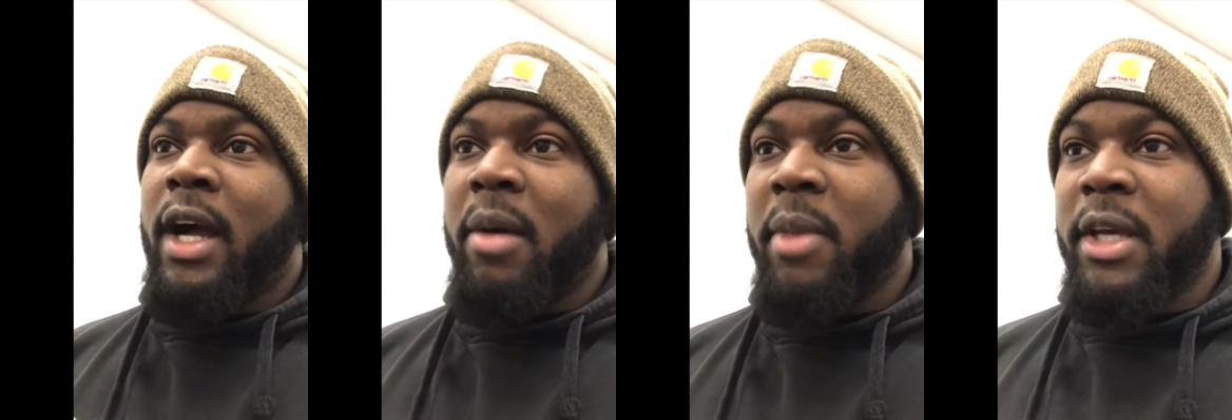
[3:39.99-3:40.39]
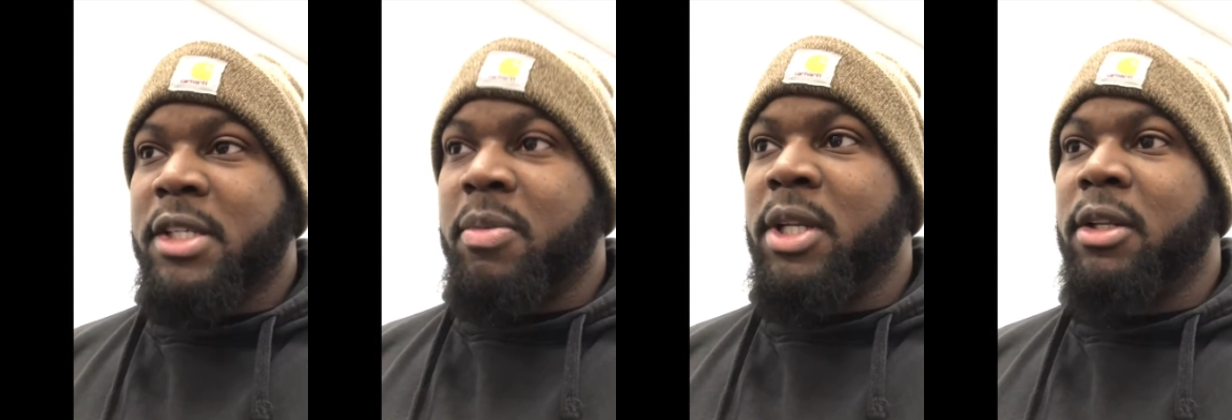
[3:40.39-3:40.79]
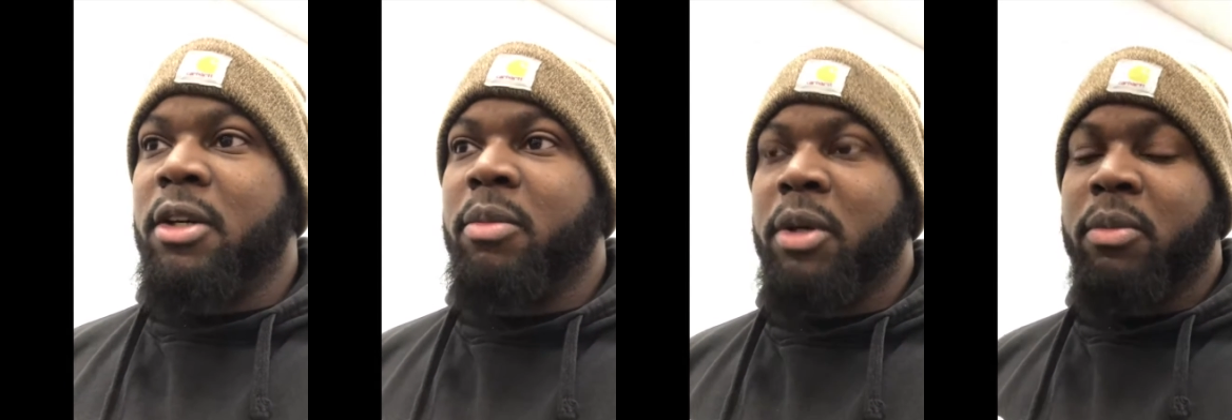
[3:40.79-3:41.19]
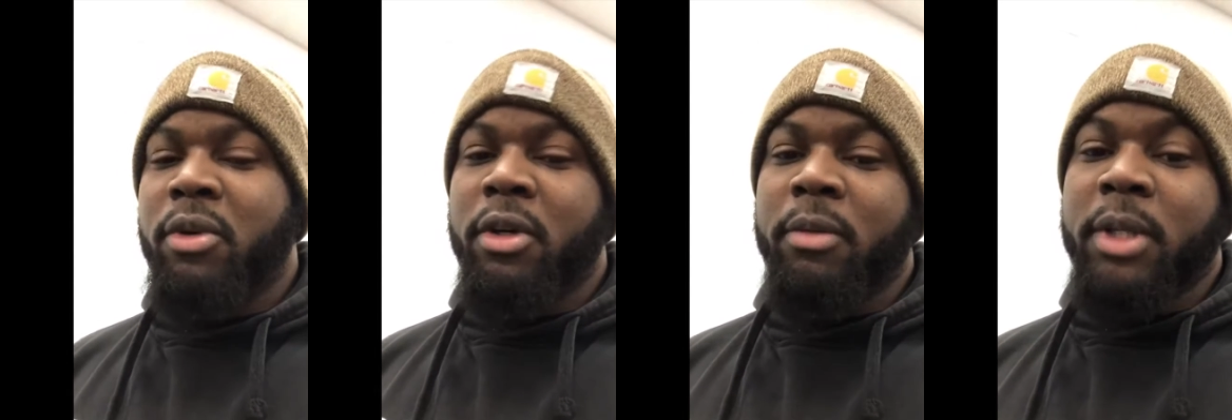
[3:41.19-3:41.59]
I may spend a little bit
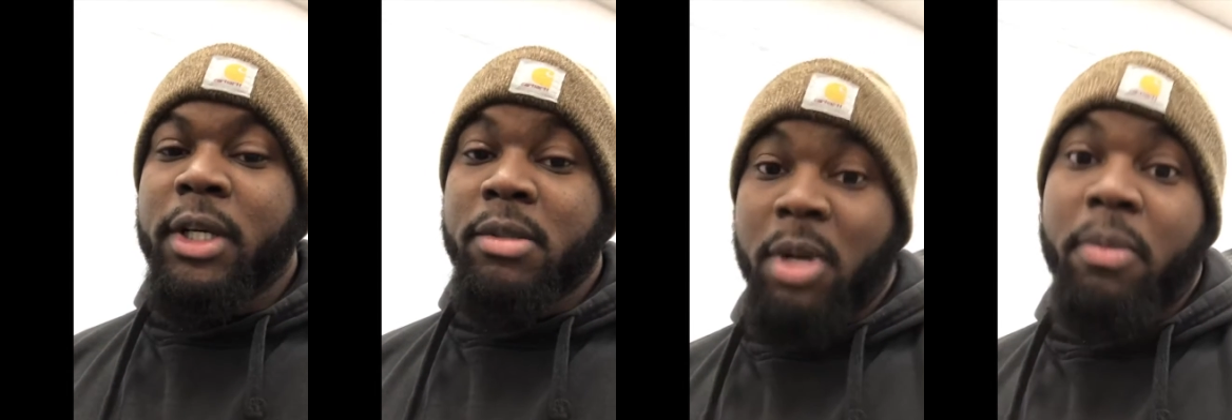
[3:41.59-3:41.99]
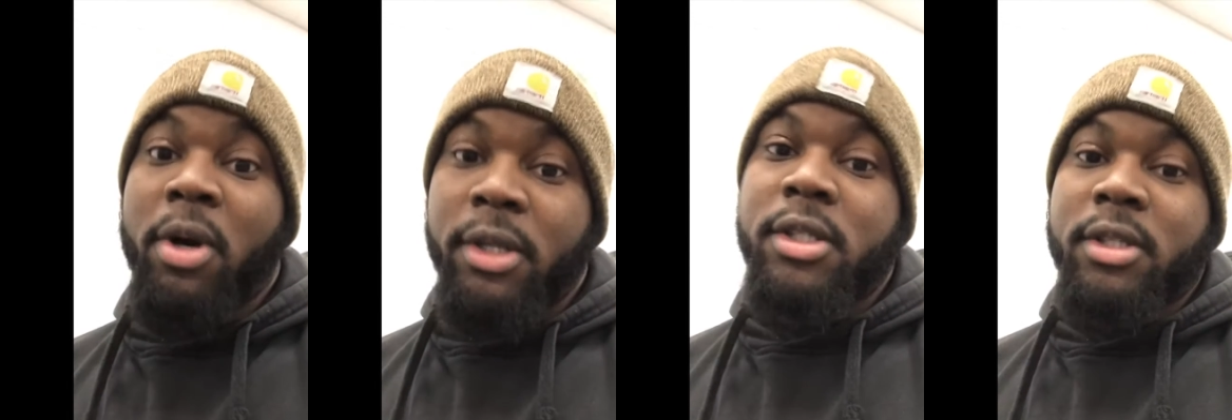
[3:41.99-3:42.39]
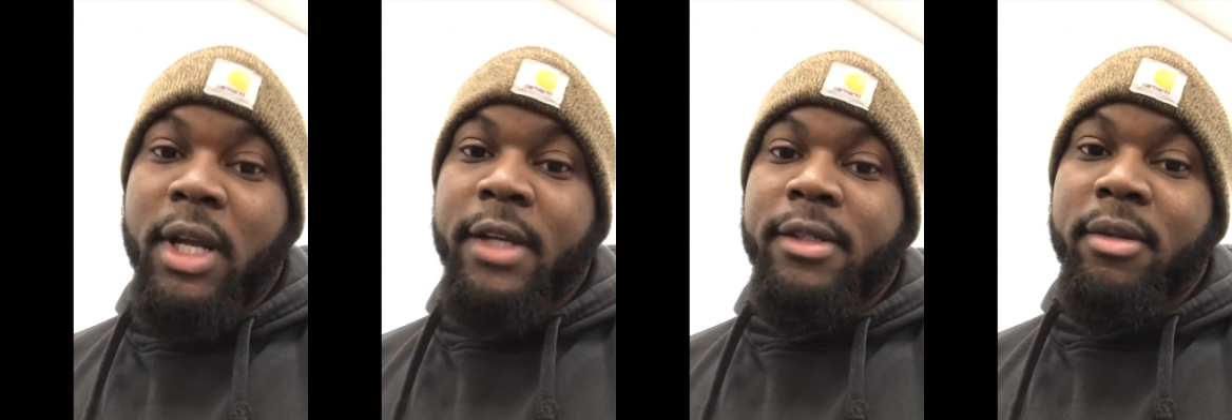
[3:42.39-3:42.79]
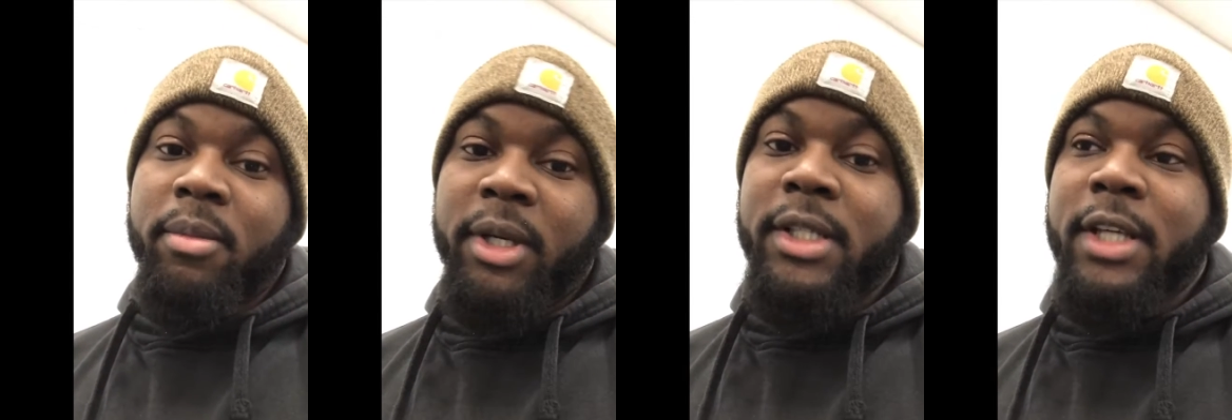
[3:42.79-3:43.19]
more because my parts are nicer
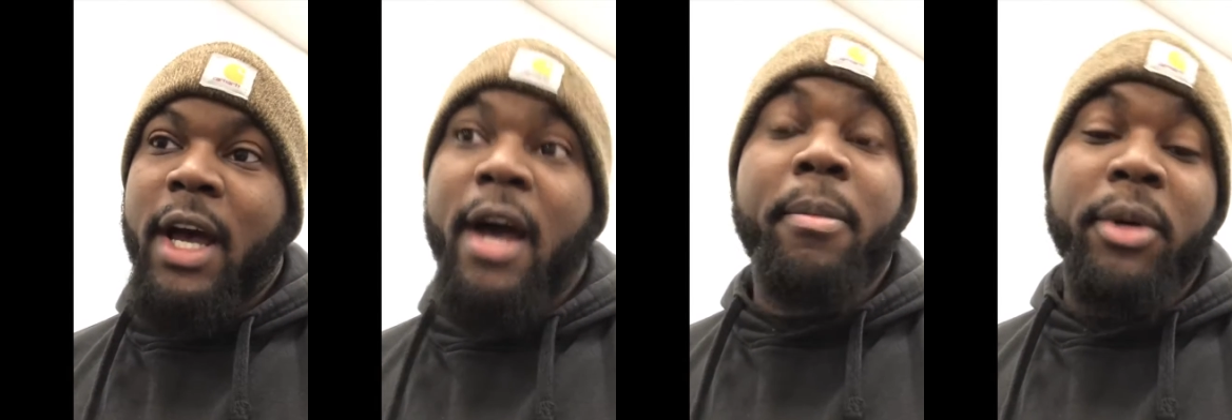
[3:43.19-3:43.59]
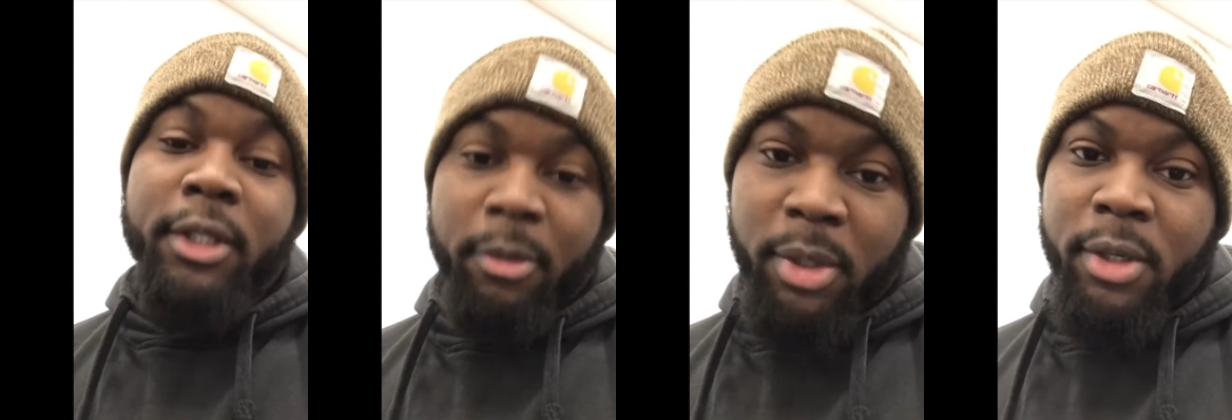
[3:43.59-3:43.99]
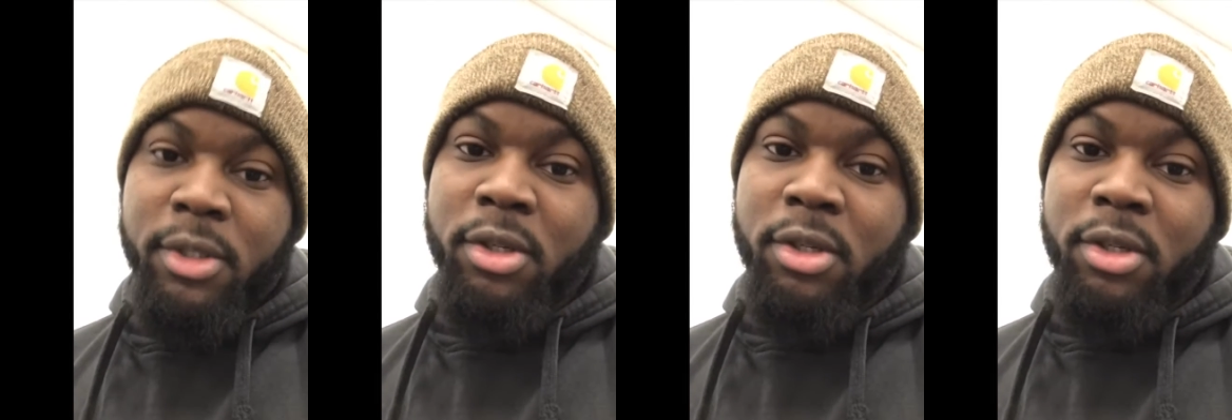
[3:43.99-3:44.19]
because I put them on.